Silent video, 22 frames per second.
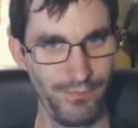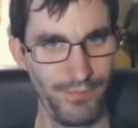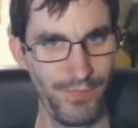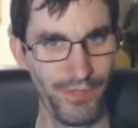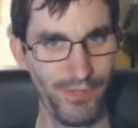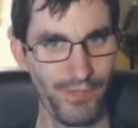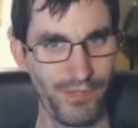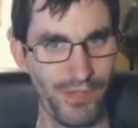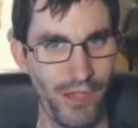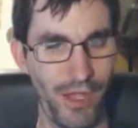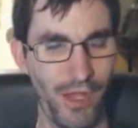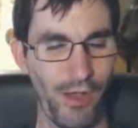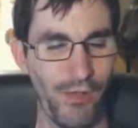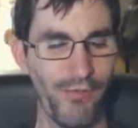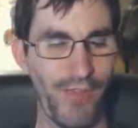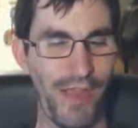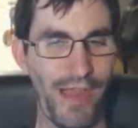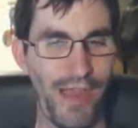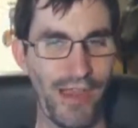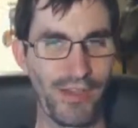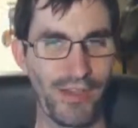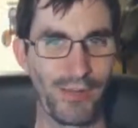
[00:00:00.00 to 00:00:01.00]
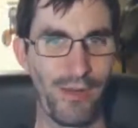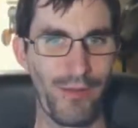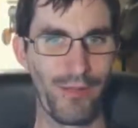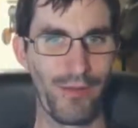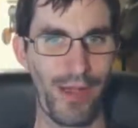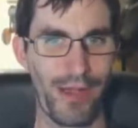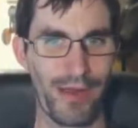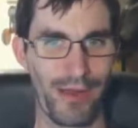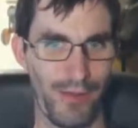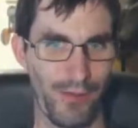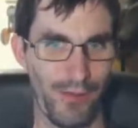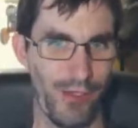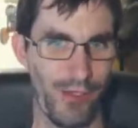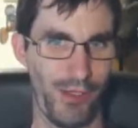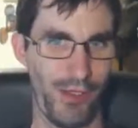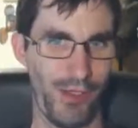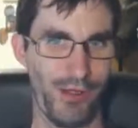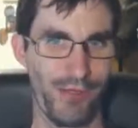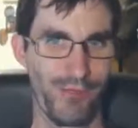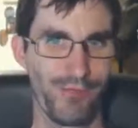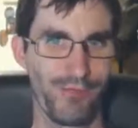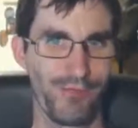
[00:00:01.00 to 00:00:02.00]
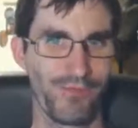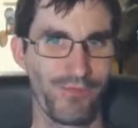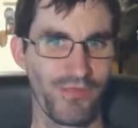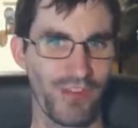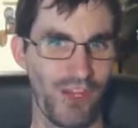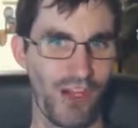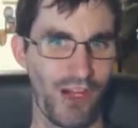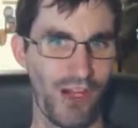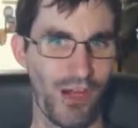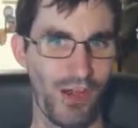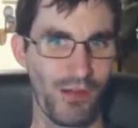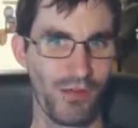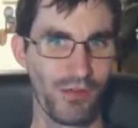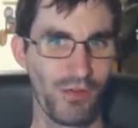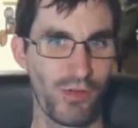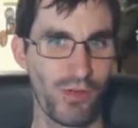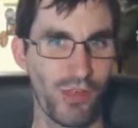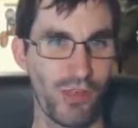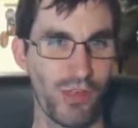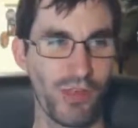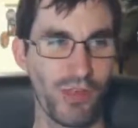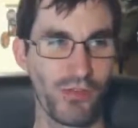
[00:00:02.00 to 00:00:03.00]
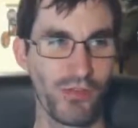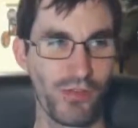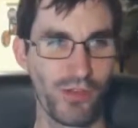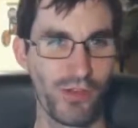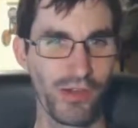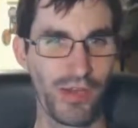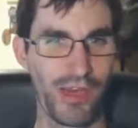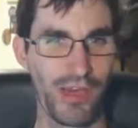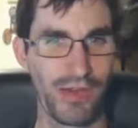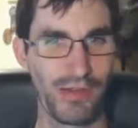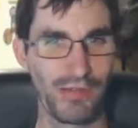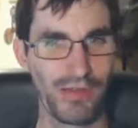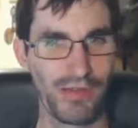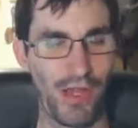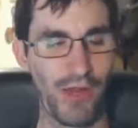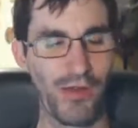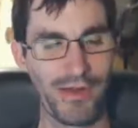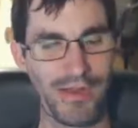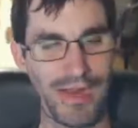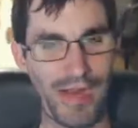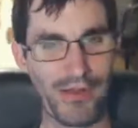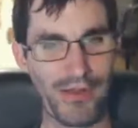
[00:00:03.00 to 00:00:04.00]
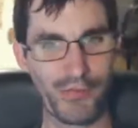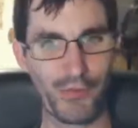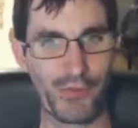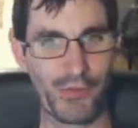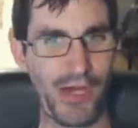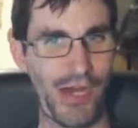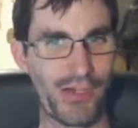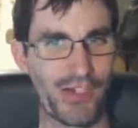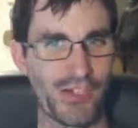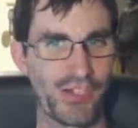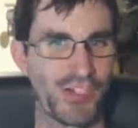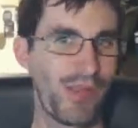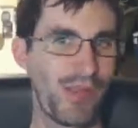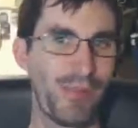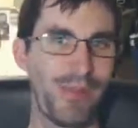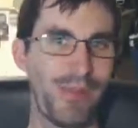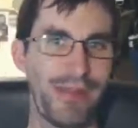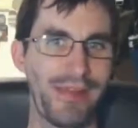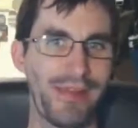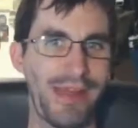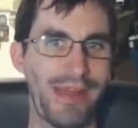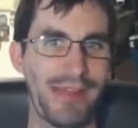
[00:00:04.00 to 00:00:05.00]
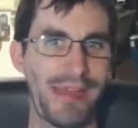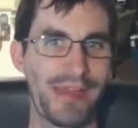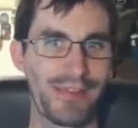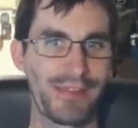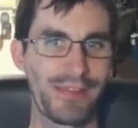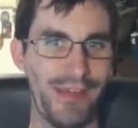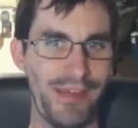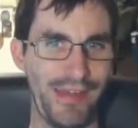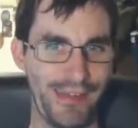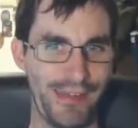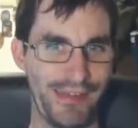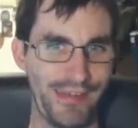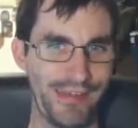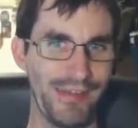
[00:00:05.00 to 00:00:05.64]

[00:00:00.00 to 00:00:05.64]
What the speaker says: So that's what I've been playing online. Are really those 3 games. Oh, and Castle Crashers. I played that last night.